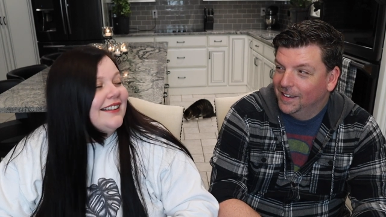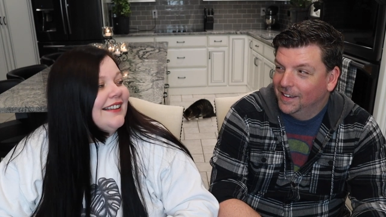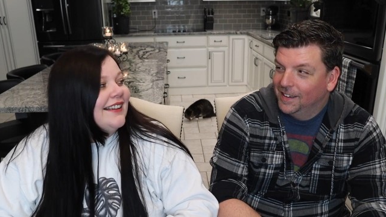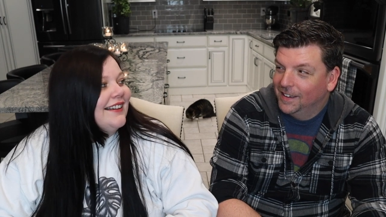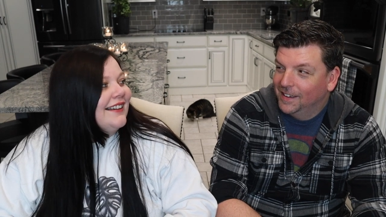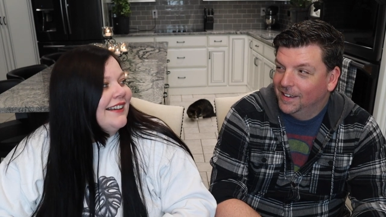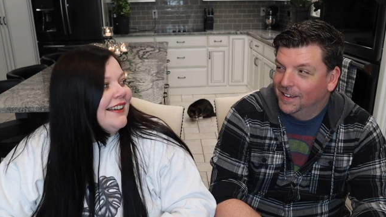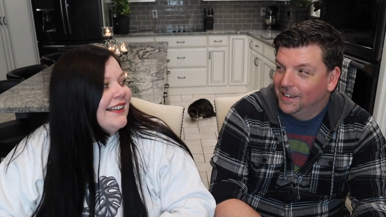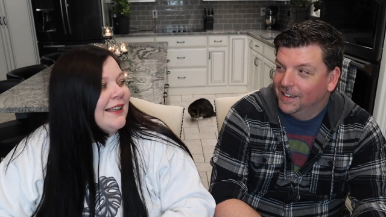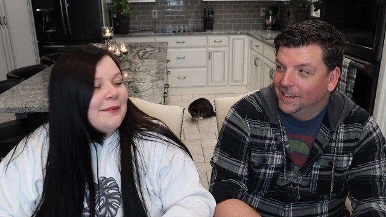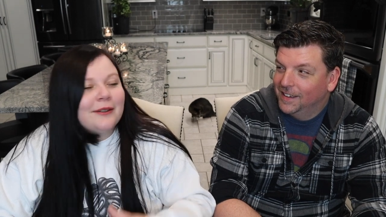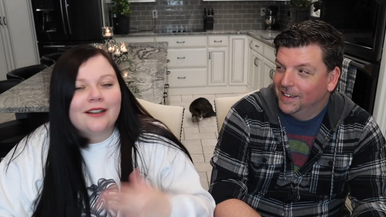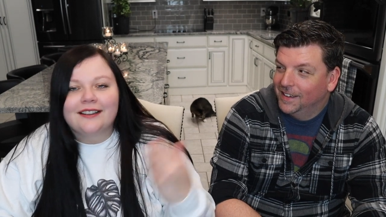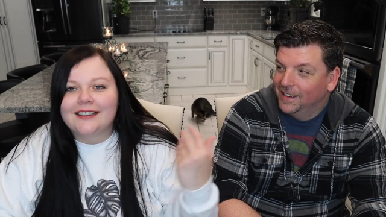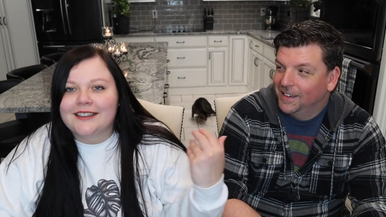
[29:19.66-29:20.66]
Speaker 1: yeah, I
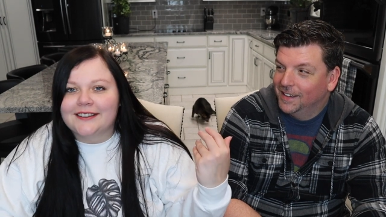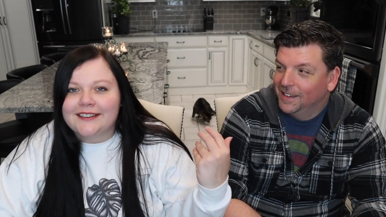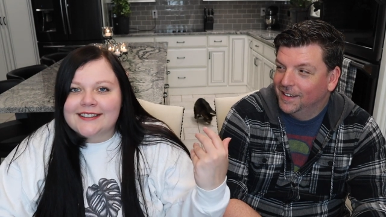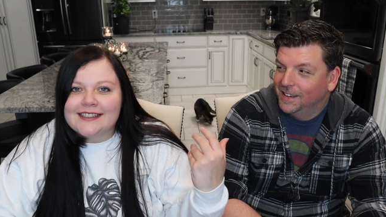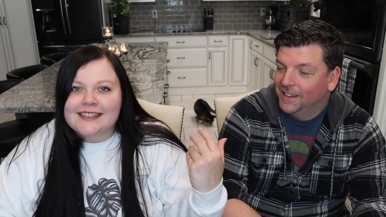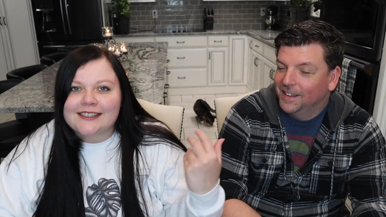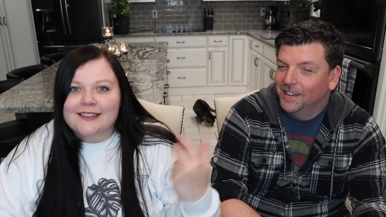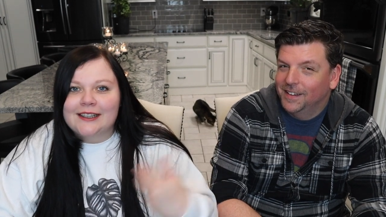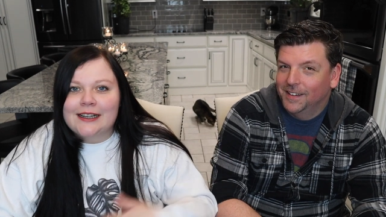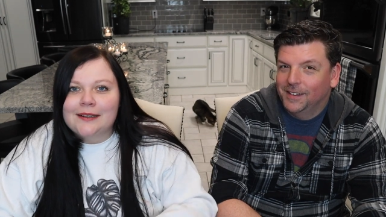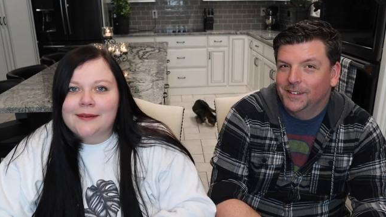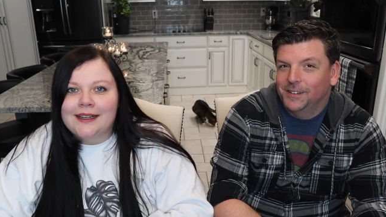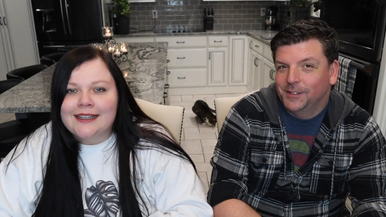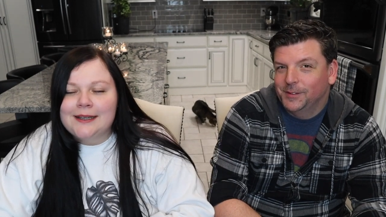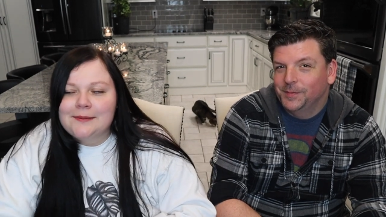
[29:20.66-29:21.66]
keep calling Chris a
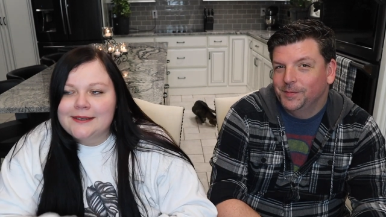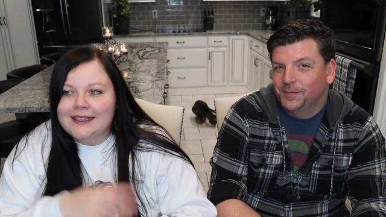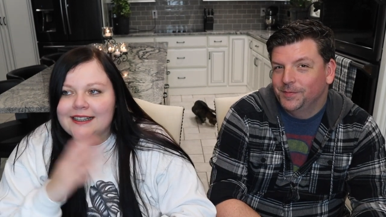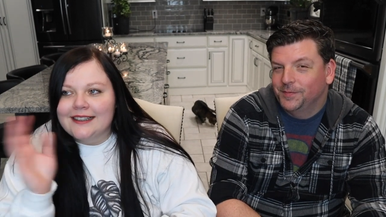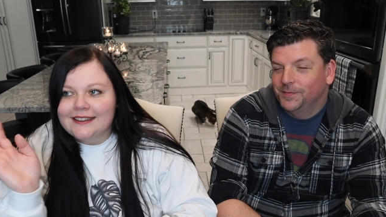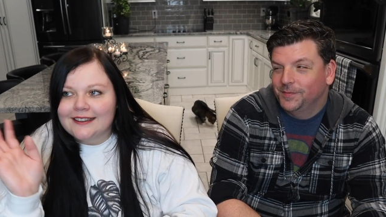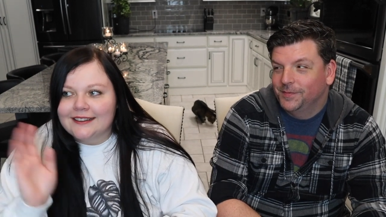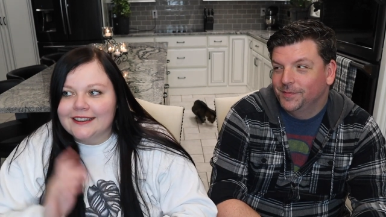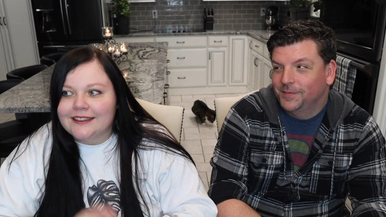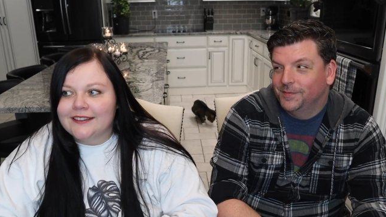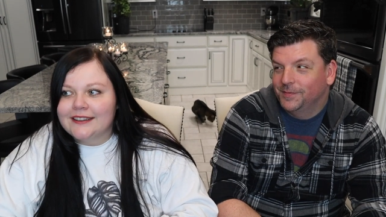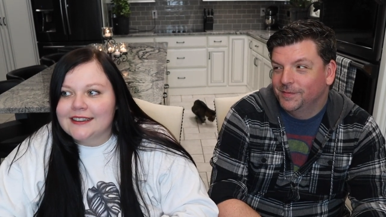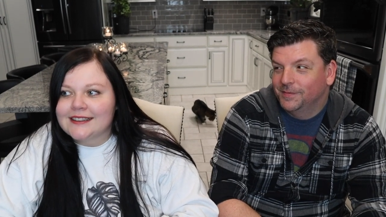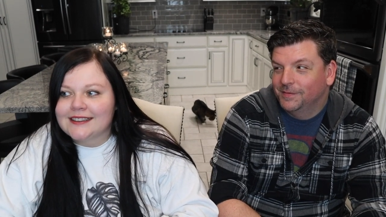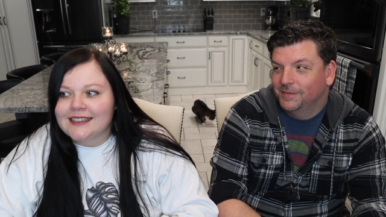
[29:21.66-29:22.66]
scrub. I keep singing the
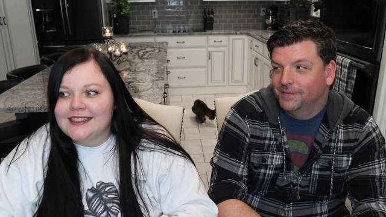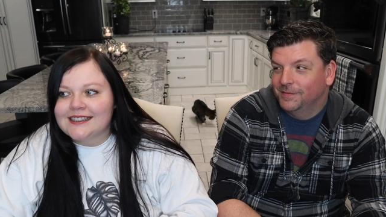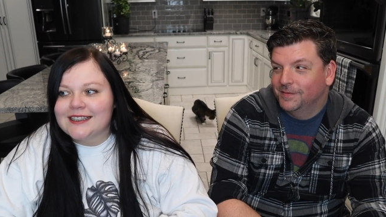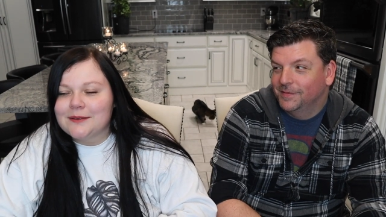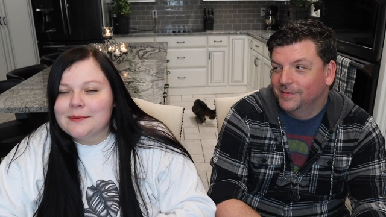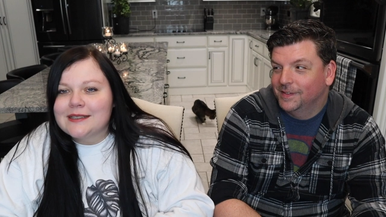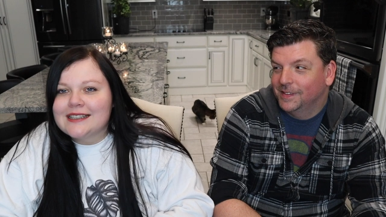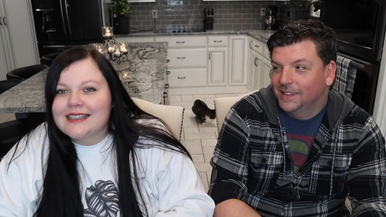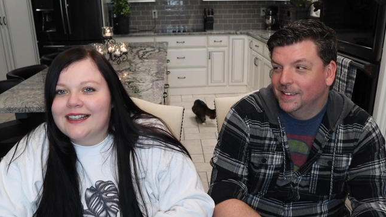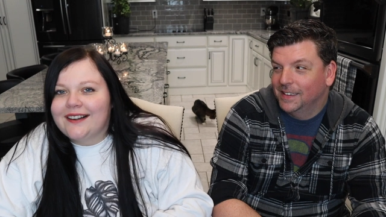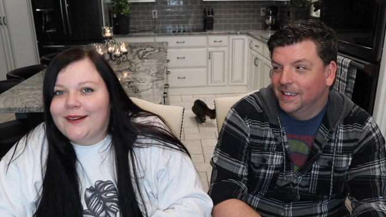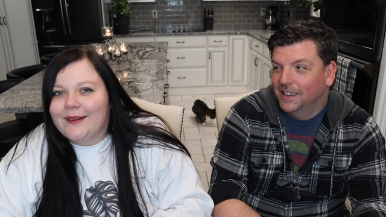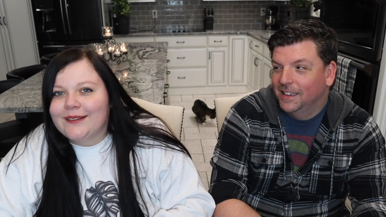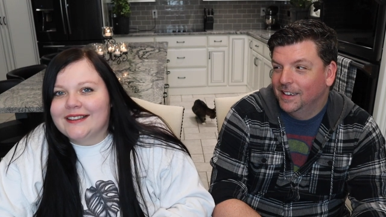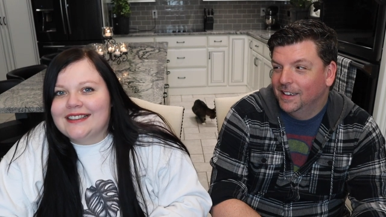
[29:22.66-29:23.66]
lyrics, and it's almost
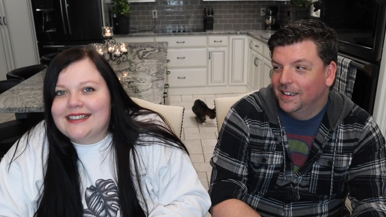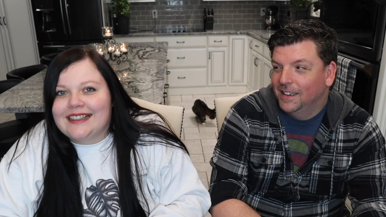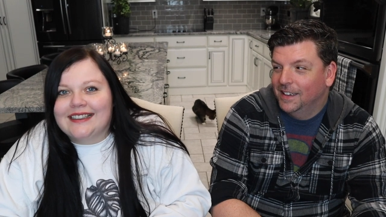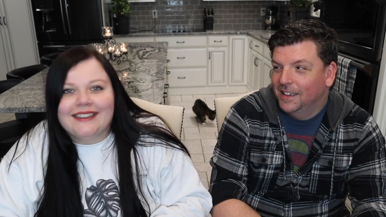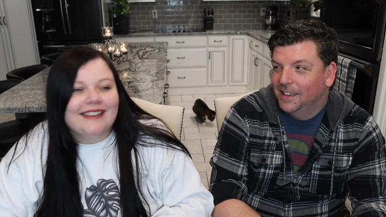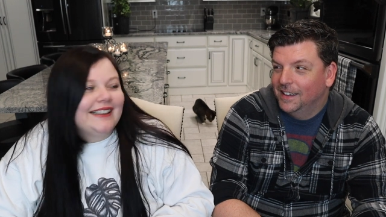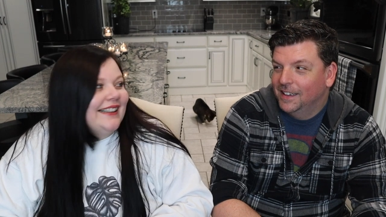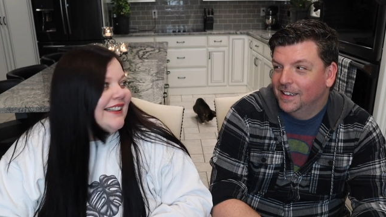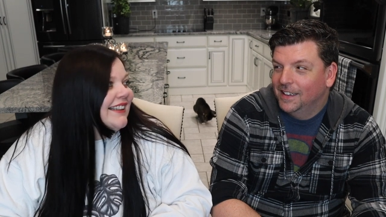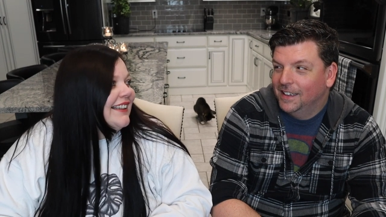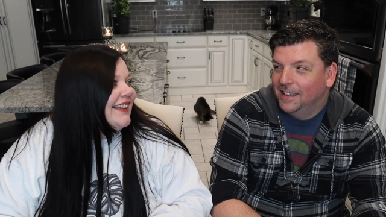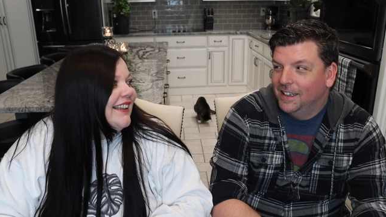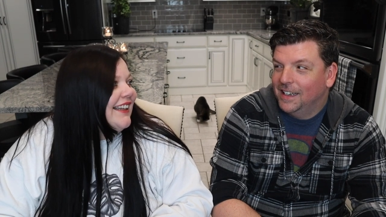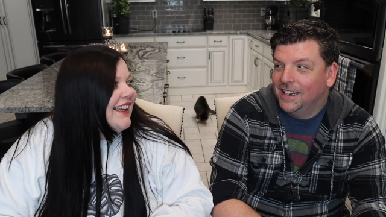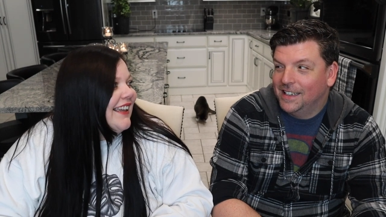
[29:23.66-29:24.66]
like on the
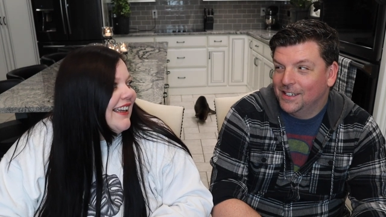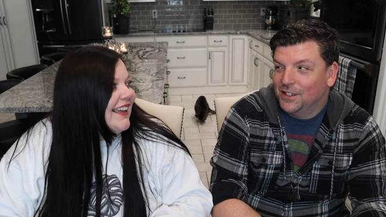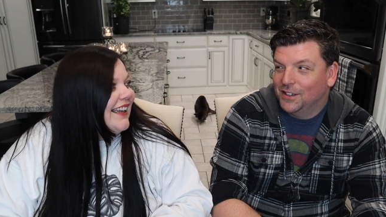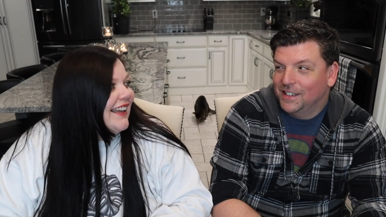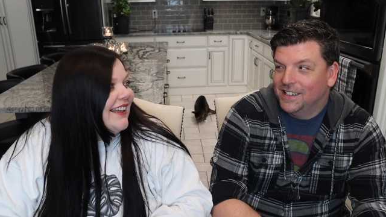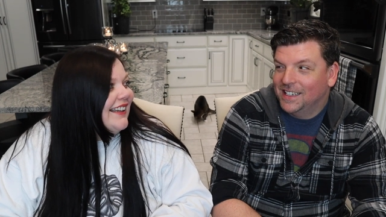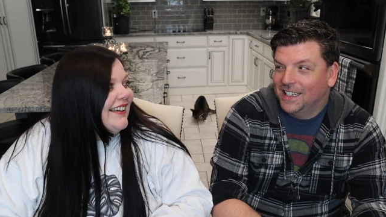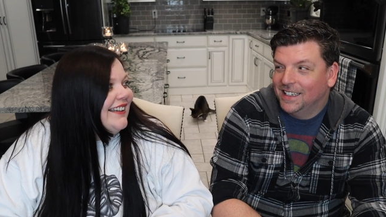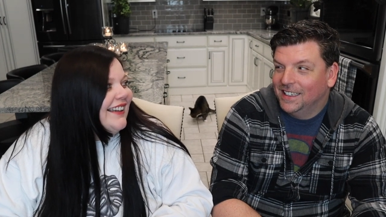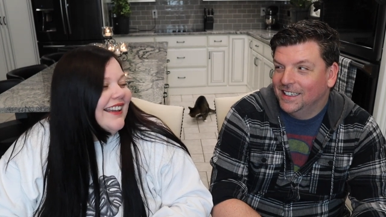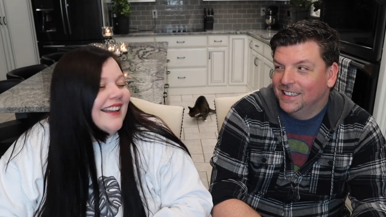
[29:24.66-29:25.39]
daily.
Speaker 2: It is on the daily.